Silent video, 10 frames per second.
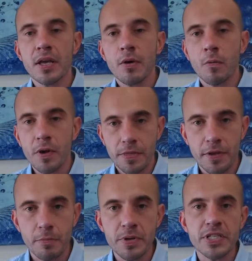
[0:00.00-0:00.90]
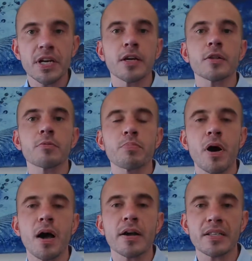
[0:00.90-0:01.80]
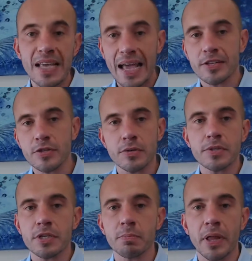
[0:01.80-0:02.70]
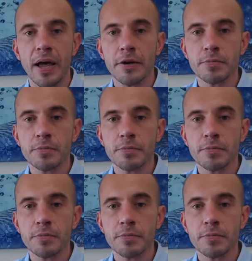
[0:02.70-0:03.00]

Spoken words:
with their particular products at certain suppliers,